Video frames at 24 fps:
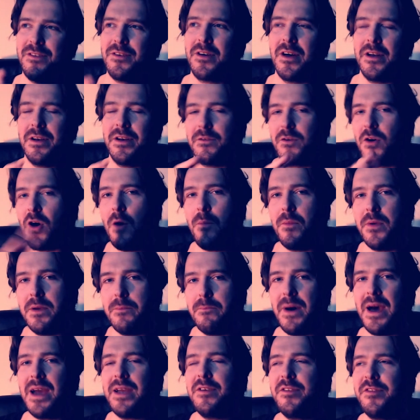to kind of copy
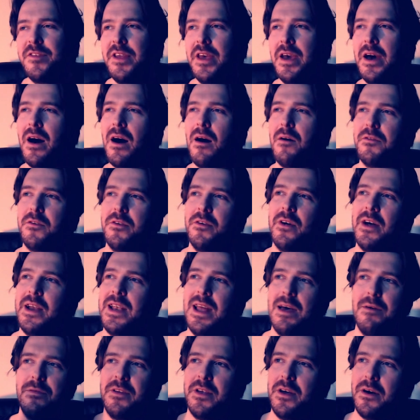and paste it after I
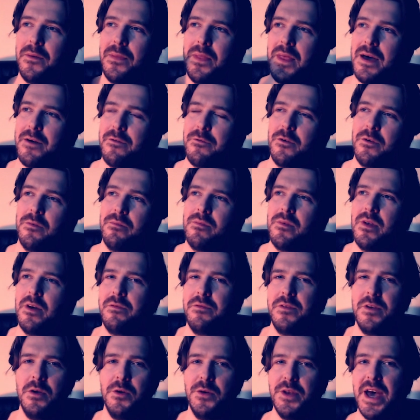left it on there for a
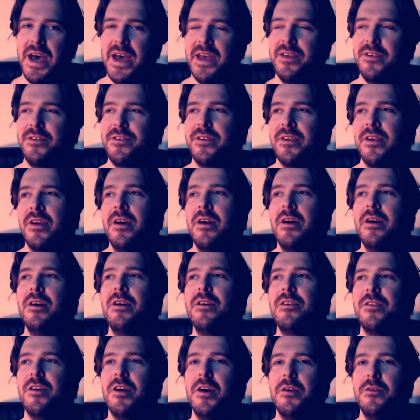few days.
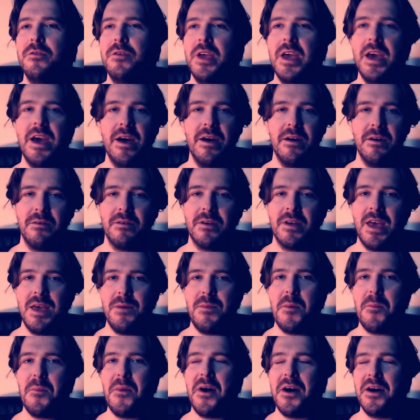So yeah,
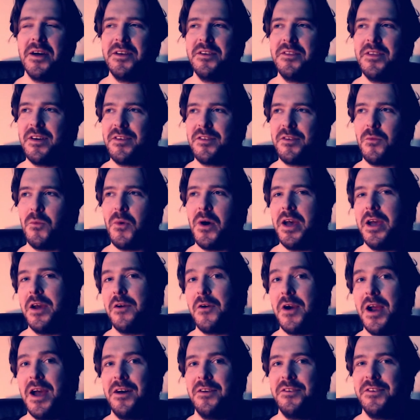keep in mind, that's a way
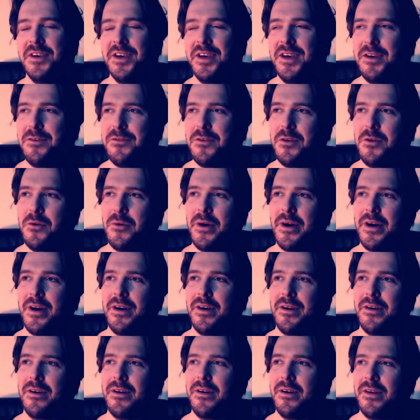around it if you
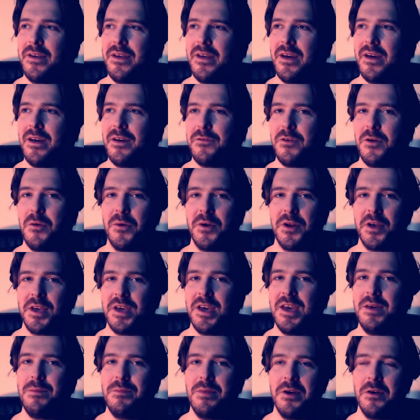if you want to
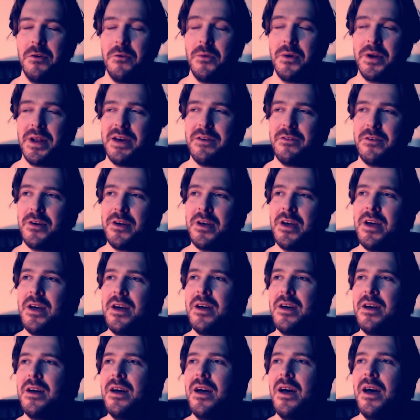keep it or whatever.
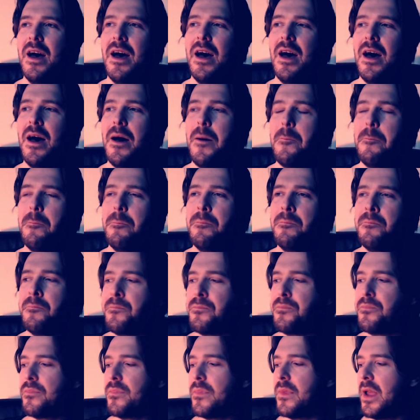And
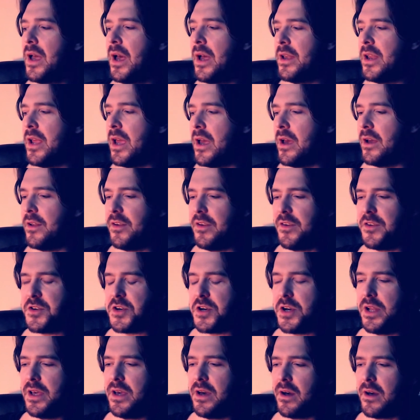yeah,
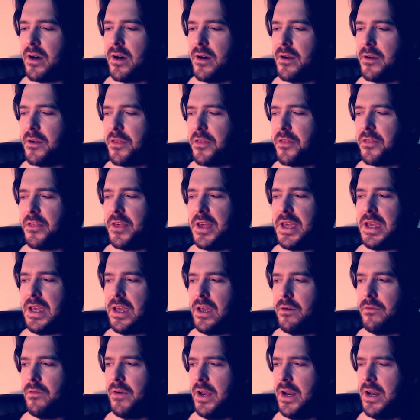additionally, I can't
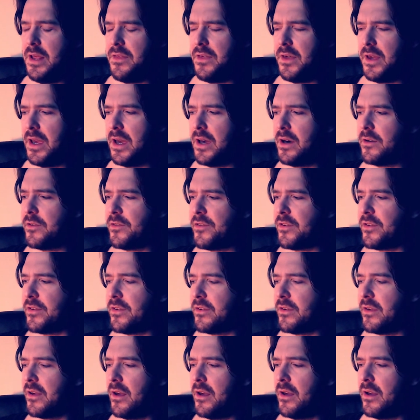think of anything
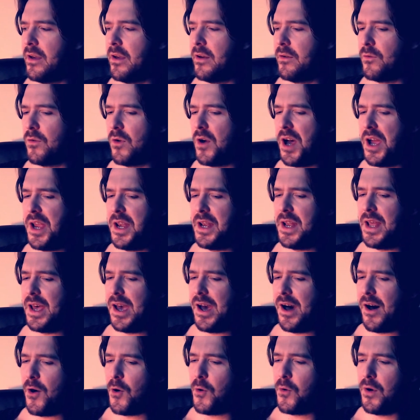else right
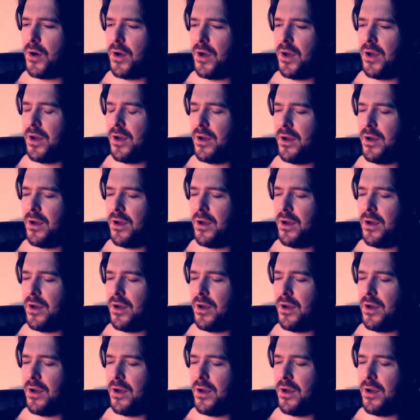now.